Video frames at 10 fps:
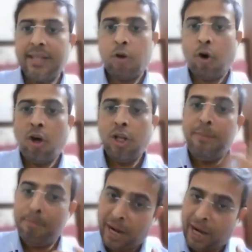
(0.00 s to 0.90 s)
And these
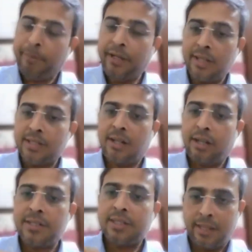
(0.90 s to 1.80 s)
are all imbibed
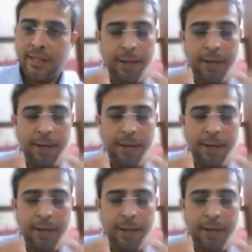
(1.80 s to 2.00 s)
in us.